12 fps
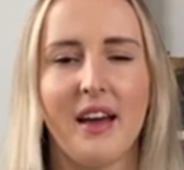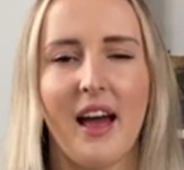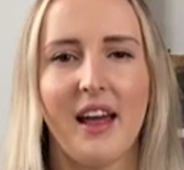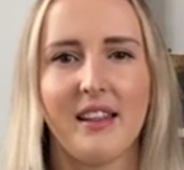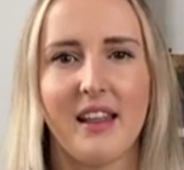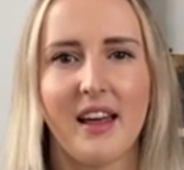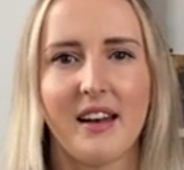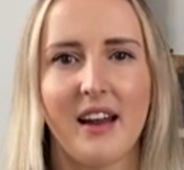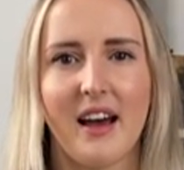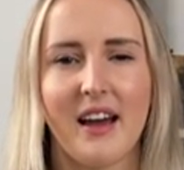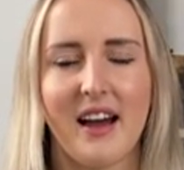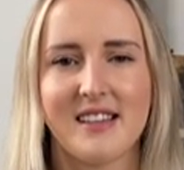And then I
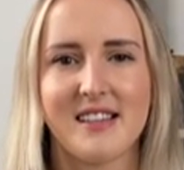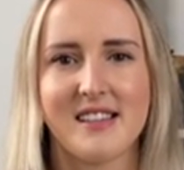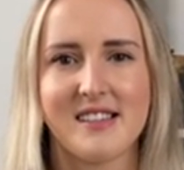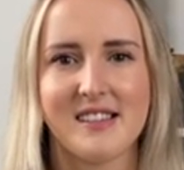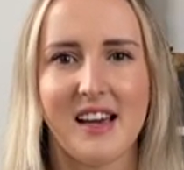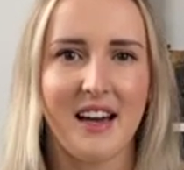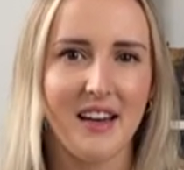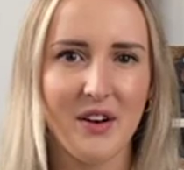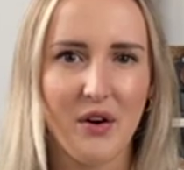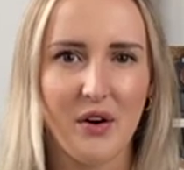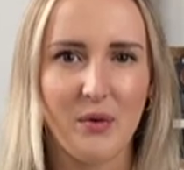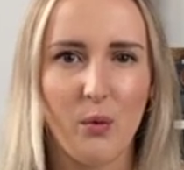had to decide
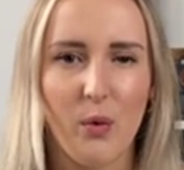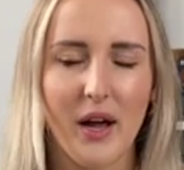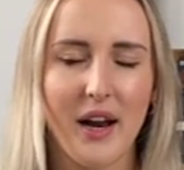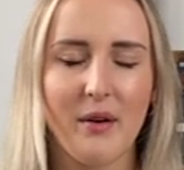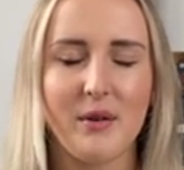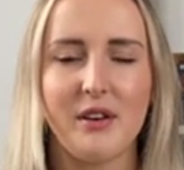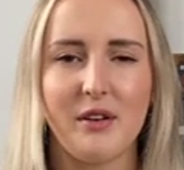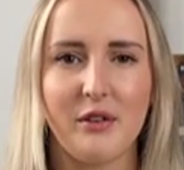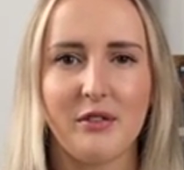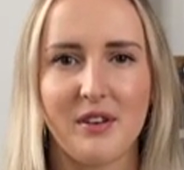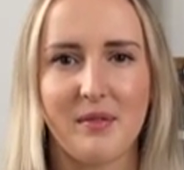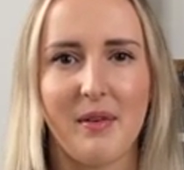on what I would do
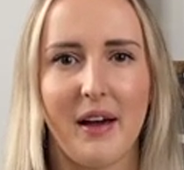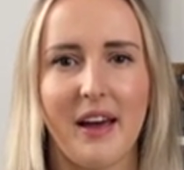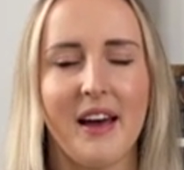for my